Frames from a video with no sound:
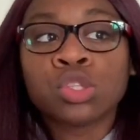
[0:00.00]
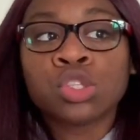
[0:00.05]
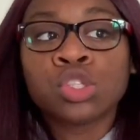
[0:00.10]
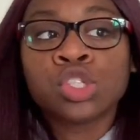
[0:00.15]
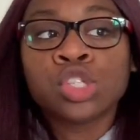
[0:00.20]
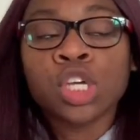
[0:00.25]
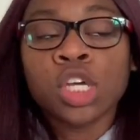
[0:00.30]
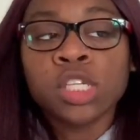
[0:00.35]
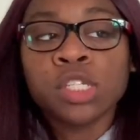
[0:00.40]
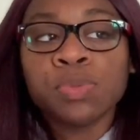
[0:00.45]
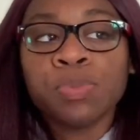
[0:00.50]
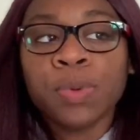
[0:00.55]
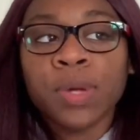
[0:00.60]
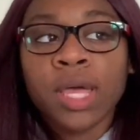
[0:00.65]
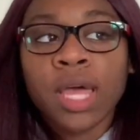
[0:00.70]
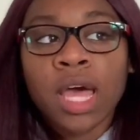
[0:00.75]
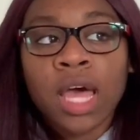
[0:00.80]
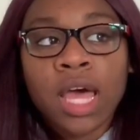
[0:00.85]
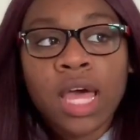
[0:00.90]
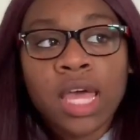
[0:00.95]
Just
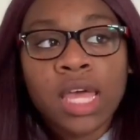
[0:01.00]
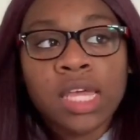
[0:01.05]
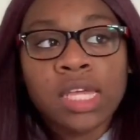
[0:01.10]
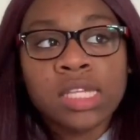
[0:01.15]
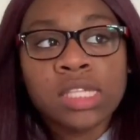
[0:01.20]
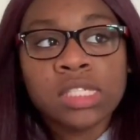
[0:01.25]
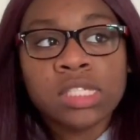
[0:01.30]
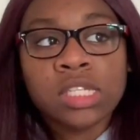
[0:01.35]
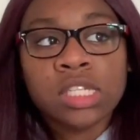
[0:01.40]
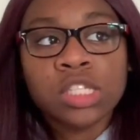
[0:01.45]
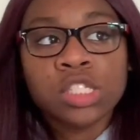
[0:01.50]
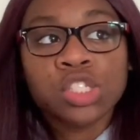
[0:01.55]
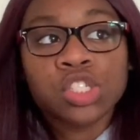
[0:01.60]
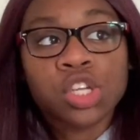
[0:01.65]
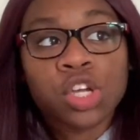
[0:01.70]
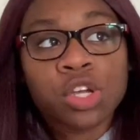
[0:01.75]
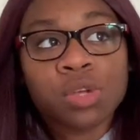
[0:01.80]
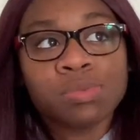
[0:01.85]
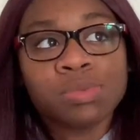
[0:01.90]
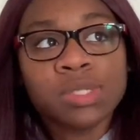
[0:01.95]
because
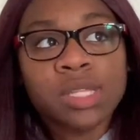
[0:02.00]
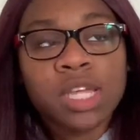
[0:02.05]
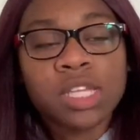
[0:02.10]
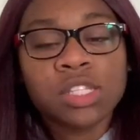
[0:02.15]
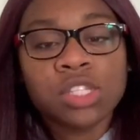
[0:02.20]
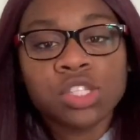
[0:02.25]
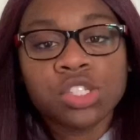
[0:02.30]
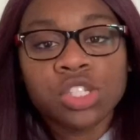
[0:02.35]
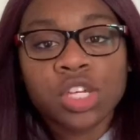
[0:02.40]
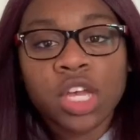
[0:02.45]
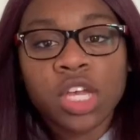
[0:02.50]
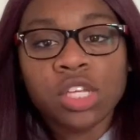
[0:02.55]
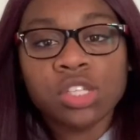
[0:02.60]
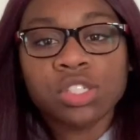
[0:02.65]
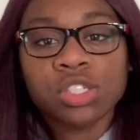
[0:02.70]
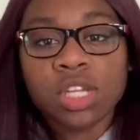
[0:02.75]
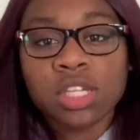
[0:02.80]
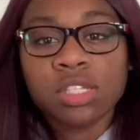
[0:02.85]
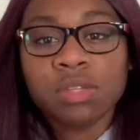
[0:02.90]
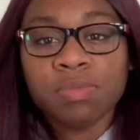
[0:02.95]
circumstances
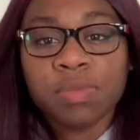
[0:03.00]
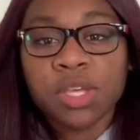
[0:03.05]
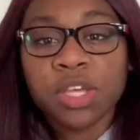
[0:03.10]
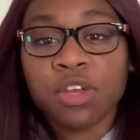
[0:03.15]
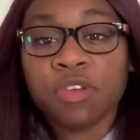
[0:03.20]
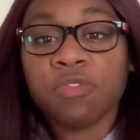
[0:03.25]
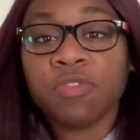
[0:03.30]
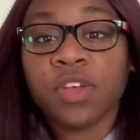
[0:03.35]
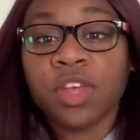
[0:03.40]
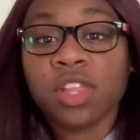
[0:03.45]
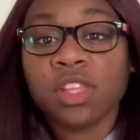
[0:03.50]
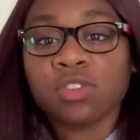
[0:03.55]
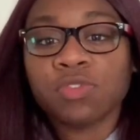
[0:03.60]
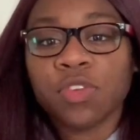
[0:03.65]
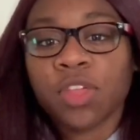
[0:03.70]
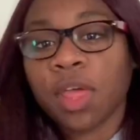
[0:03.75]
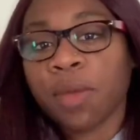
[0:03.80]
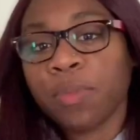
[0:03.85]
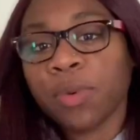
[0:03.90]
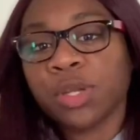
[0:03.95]
change doesn't mean your feelings
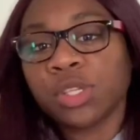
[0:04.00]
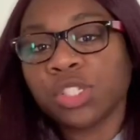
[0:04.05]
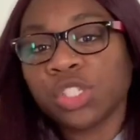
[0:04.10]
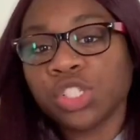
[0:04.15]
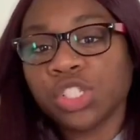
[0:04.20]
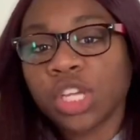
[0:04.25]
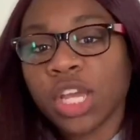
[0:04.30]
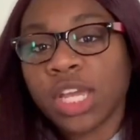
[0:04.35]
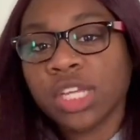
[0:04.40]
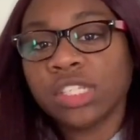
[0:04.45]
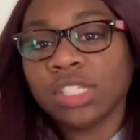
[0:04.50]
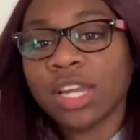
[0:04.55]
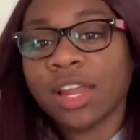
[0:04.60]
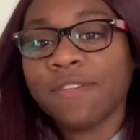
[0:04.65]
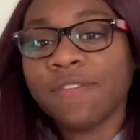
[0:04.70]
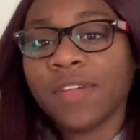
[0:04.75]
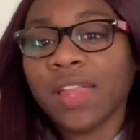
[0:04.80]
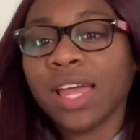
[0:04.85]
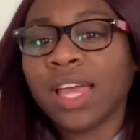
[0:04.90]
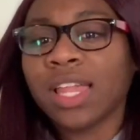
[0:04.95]
for that person change. And
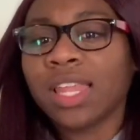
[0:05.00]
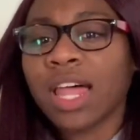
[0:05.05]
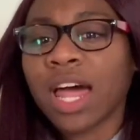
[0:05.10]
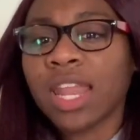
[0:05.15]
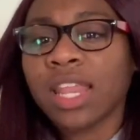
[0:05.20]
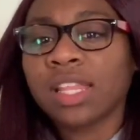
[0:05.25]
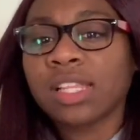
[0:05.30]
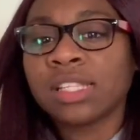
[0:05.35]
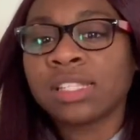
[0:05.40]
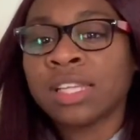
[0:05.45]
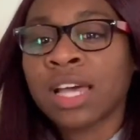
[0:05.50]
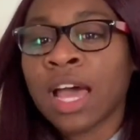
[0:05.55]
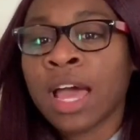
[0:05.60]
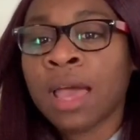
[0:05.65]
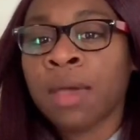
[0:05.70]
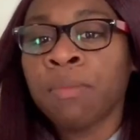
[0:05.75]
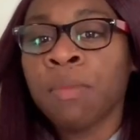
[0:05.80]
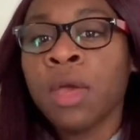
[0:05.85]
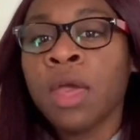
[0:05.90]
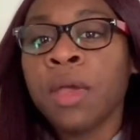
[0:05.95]
I feel like a lot of the
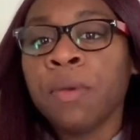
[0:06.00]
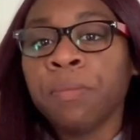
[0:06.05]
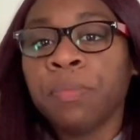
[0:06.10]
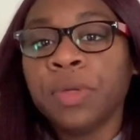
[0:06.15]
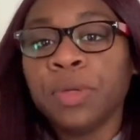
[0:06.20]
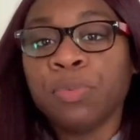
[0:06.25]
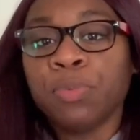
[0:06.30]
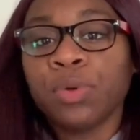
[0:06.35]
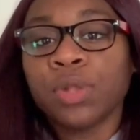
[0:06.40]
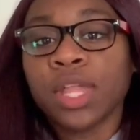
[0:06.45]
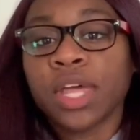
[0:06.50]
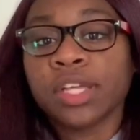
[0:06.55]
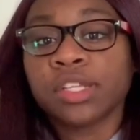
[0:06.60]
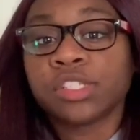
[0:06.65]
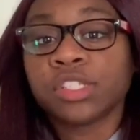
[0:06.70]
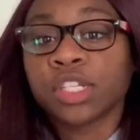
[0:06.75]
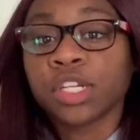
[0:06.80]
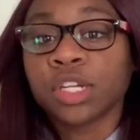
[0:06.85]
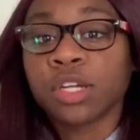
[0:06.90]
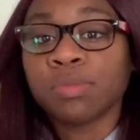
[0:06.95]
time people let
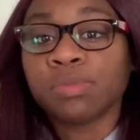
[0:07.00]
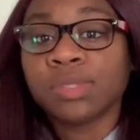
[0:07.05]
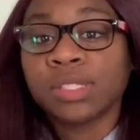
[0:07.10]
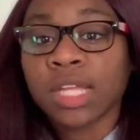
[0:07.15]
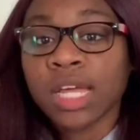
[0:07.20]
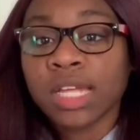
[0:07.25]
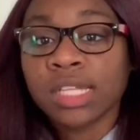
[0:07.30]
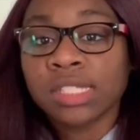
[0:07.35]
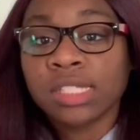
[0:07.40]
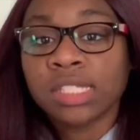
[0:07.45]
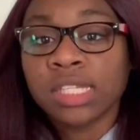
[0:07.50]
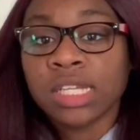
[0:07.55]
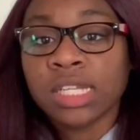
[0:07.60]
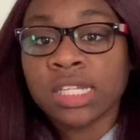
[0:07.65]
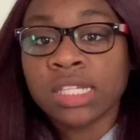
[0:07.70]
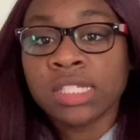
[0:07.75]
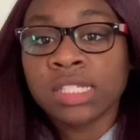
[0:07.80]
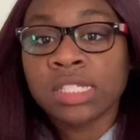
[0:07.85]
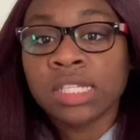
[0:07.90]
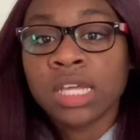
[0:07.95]

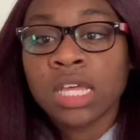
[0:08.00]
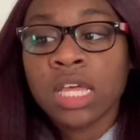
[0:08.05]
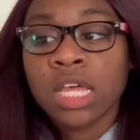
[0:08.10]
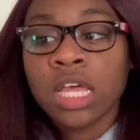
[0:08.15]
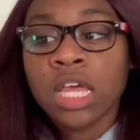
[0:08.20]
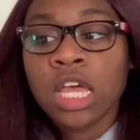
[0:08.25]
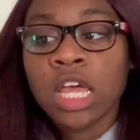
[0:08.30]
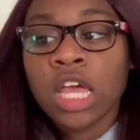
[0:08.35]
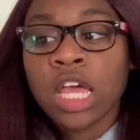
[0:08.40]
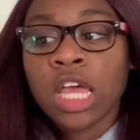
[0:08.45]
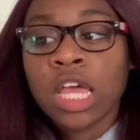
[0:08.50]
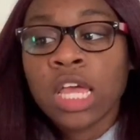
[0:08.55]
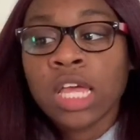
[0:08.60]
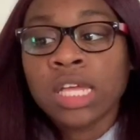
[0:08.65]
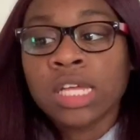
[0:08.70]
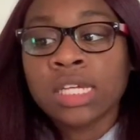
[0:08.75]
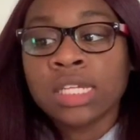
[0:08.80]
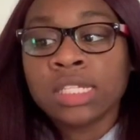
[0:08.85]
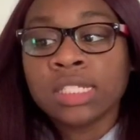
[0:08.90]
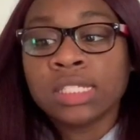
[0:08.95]
circumstances
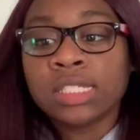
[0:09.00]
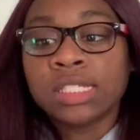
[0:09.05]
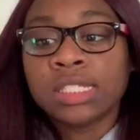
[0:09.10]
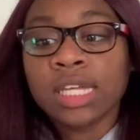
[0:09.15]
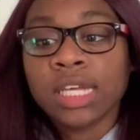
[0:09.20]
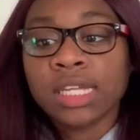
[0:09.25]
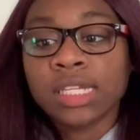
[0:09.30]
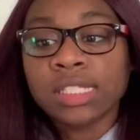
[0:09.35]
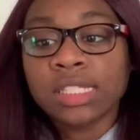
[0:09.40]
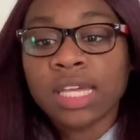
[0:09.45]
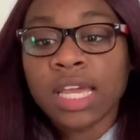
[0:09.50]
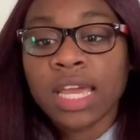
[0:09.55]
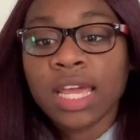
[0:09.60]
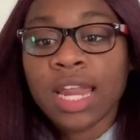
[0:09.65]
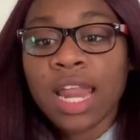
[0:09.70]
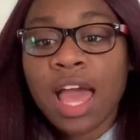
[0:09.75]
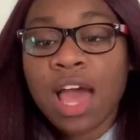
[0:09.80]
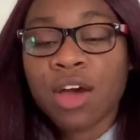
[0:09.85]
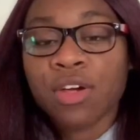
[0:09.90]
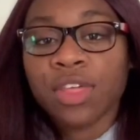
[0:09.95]

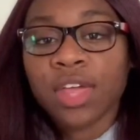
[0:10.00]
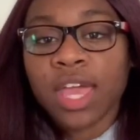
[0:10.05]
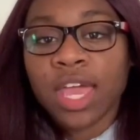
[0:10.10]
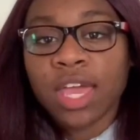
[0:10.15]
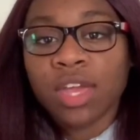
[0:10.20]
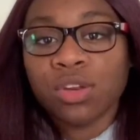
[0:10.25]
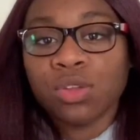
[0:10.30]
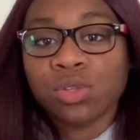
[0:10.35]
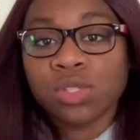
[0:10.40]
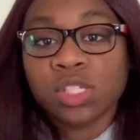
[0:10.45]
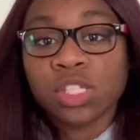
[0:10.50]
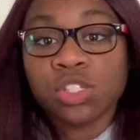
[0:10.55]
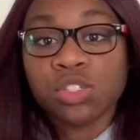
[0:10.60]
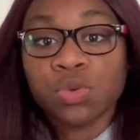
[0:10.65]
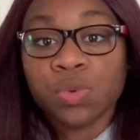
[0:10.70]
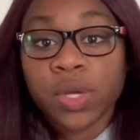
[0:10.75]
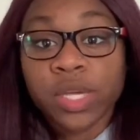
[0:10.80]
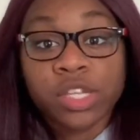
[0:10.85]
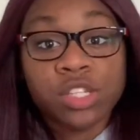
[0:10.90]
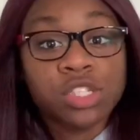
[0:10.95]
dictate how they handle
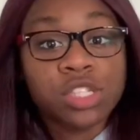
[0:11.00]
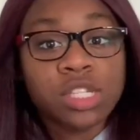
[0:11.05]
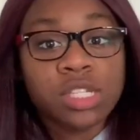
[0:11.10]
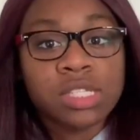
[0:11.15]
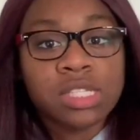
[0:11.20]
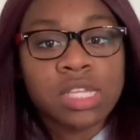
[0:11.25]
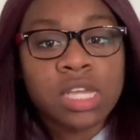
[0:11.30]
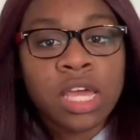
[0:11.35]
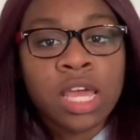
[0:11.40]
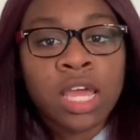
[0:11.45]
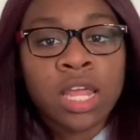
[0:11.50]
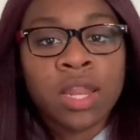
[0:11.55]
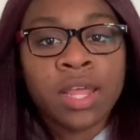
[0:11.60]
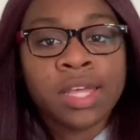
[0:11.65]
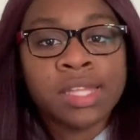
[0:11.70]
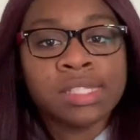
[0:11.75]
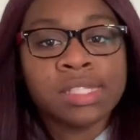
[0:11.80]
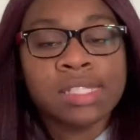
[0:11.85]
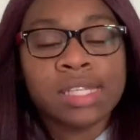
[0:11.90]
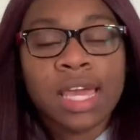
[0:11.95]
situations. And
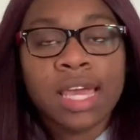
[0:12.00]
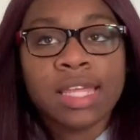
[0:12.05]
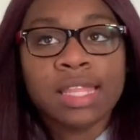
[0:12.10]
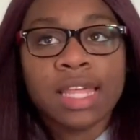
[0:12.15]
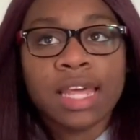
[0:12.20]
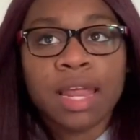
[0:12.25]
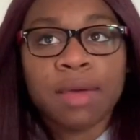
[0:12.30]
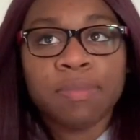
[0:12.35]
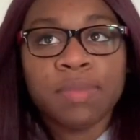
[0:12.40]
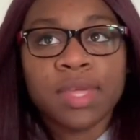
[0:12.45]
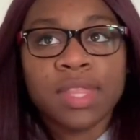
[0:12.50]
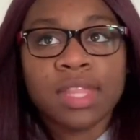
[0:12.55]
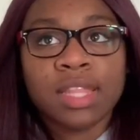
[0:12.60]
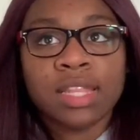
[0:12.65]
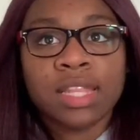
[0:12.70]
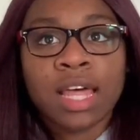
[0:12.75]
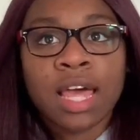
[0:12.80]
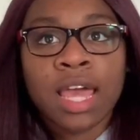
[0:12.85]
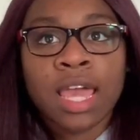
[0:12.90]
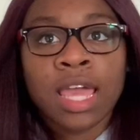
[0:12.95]
in saying that, I mean
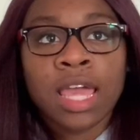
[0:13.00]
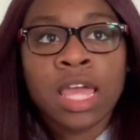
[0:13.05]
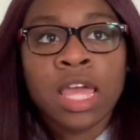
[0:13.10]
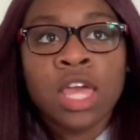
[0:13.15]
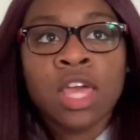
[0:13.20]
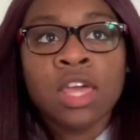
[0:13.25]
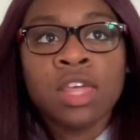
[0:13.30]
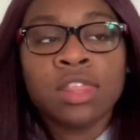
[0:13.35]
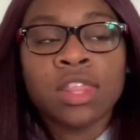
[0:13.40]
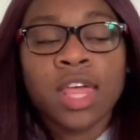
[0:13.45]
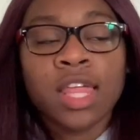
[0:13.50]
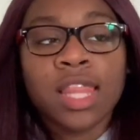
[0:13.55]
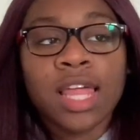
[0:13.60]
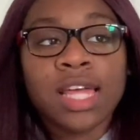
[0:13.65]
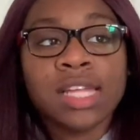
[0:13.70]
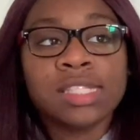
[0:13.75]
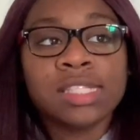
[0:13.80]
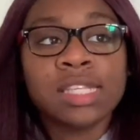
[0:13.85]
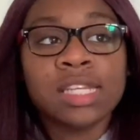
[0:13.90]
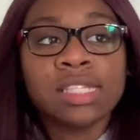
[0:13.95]
that like they
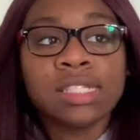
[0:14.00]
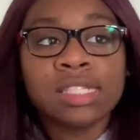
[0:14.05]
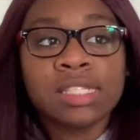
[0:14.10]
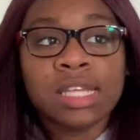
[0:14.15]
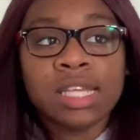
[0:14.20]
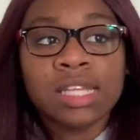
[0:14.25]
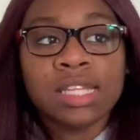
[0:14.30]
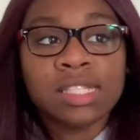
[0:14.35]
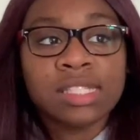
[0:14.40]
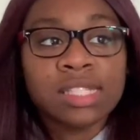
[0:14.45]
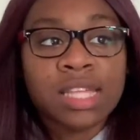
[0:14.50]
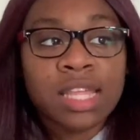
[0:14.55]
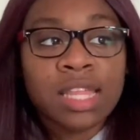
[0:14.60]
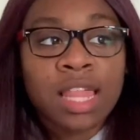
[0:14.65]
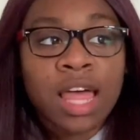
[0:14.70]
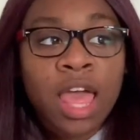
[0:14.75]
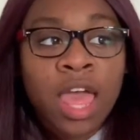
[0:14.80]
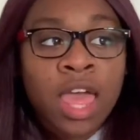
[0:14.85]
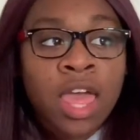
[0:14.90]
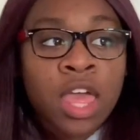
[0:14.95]
let distance, they
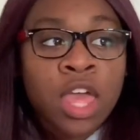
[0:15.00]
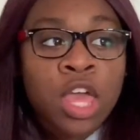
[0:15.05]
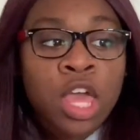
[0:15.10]
let